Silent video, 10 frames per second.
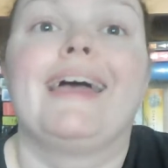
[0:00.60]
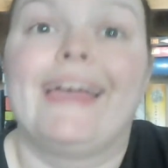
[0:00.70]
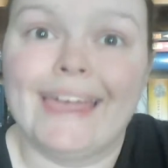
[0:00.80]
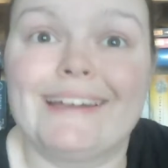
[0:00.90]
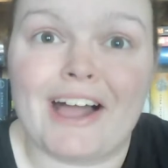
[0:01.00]

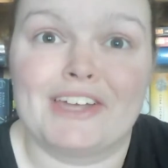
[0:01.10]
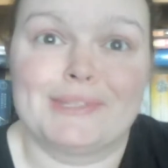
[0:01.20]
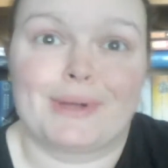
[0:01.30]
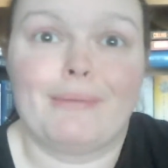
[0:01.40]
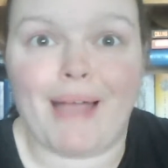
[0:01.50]
Hey guys,
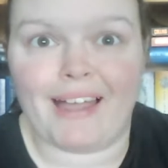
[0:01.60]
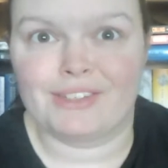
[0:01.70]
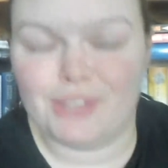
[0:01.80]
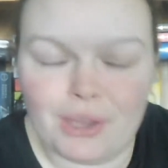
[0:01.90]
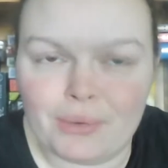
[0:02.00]
welcome back
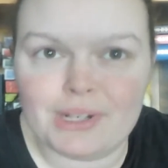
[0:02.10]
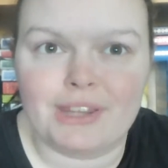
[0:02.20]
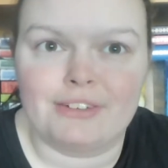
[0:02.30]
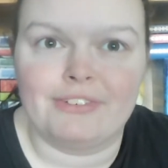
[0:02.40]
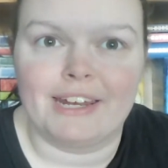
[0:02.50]
to
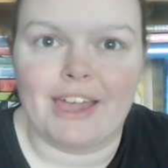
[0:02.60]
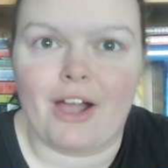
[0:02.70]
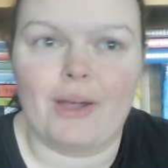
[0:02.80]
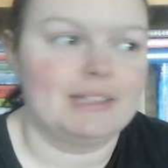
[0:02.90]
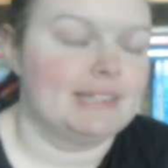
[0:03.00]
another video
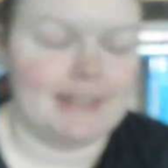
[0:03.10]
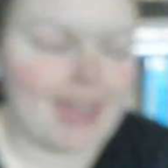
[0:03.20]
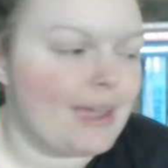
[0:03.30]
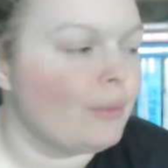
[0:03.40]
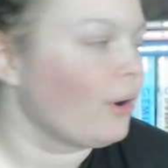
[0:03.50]
and
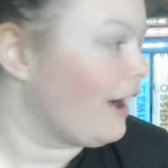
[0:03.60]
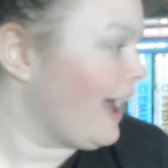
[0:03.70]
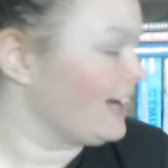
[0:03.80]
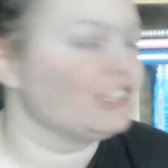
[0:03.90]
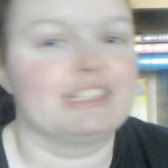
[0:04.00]
today we're
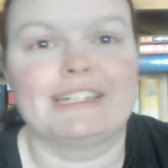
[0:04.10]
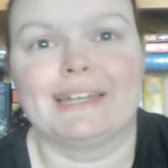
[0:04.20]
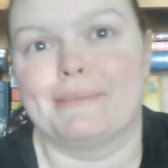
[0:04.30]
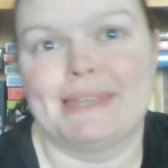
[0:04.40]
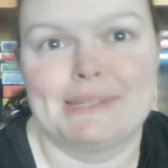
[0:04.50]
actually going
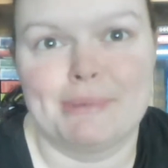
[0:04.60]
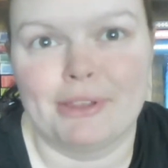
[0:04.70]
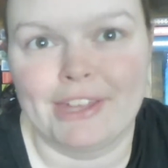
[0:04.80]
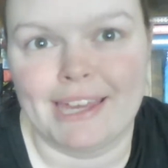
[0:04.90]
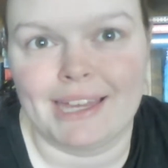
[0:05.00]
to be
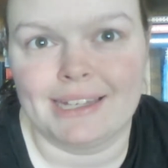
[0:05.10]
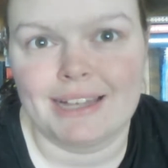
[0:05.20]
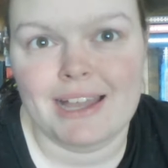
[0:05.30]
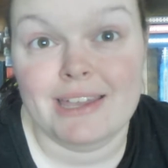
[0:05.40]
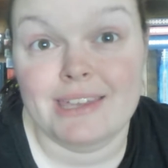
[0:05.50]
spilling
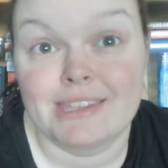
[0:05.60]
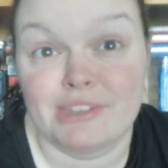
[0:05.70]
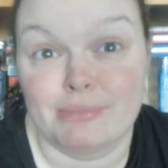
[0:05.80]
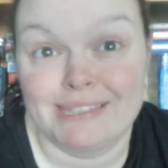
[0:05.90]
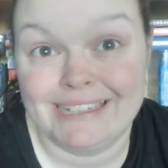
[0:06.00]

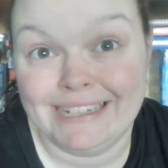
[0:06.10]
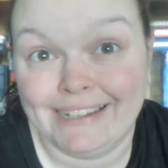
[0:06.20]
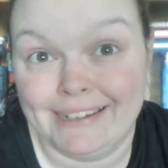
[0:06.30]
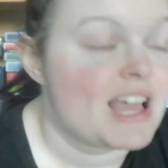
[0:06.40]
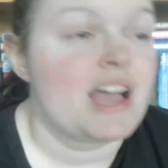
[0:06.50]
some
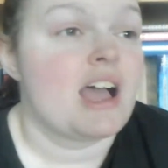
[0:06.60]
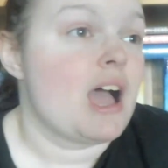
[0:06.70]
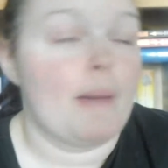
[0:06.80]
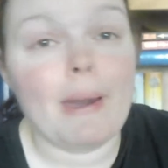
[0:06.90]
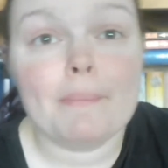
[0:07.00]
tea
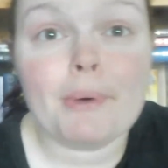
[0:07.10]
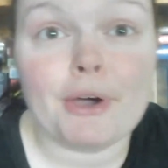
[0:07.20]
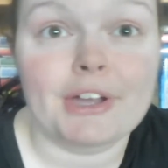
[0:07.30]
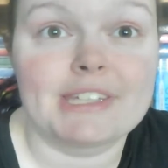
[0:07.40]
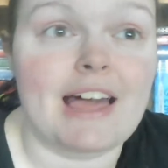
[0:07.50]
about
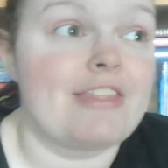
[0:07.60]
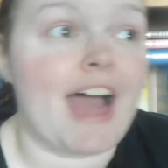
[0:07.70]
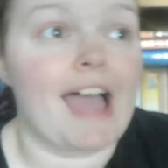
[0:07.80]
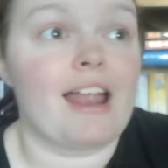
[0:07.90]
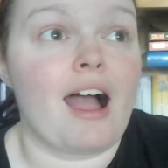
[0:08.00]
books
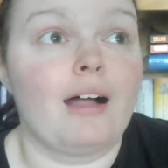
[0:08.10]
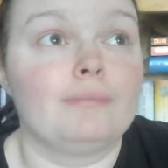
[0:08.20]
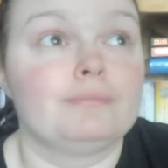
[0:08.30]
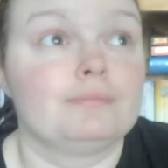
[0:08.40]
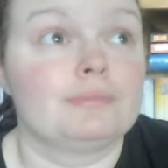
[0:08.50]
that
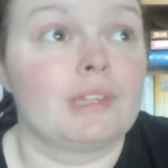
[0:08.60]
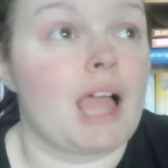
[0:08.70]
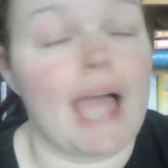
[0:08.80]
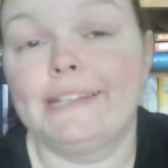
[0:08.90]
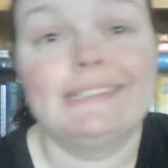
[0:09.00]
um,
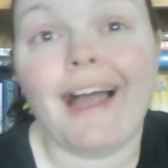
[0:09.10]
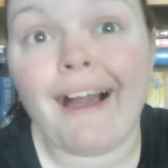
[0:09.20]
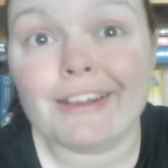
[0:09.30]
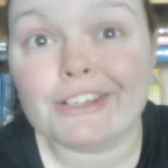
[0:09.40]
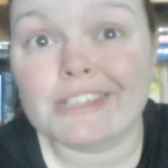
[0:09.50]
I do not
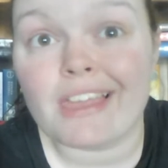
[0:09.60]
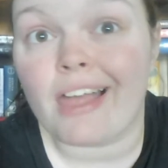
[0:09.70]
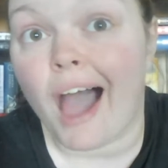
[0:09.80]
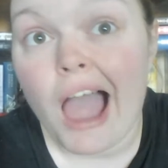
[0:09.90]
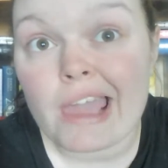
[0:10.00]
understand
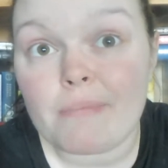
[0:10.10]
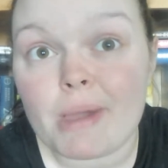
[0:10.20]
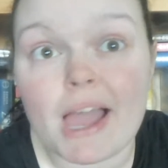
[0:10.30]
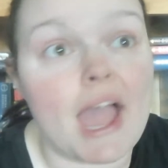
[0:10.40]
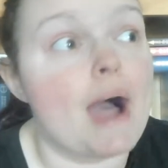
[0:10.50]
the hype
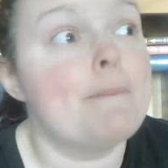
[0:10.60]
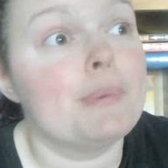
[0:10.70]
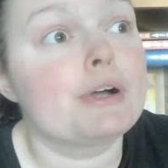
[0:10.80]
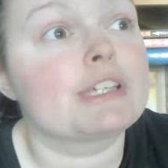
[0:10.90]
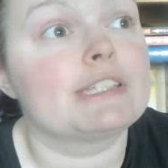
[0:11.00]
and
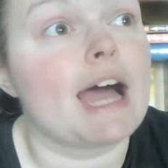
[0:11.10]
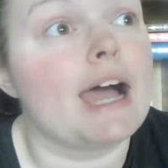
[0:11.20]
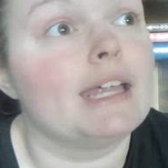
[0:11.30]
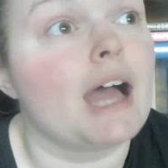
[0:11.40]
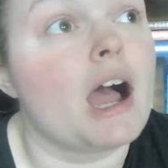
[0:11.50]
books
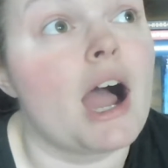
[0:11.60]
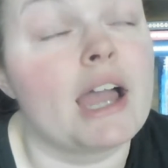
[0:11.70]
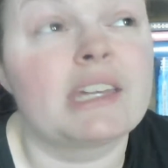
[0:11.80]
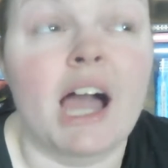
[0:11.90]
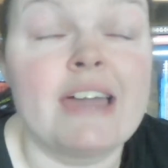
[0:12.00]
that
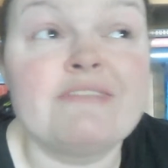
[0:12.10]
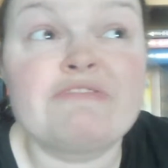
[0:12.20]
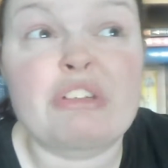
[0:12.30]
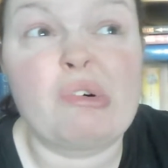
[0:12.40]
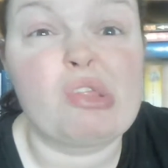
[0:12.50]
I kind of
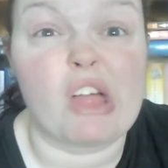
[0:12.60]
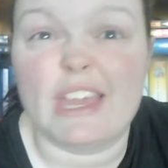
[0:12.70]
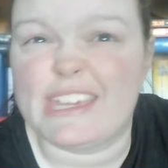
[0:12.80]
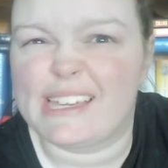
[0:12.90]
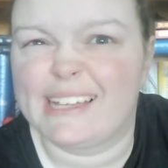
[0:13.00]
don't
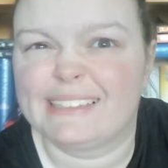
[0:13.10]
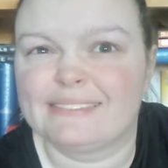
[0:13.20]
like.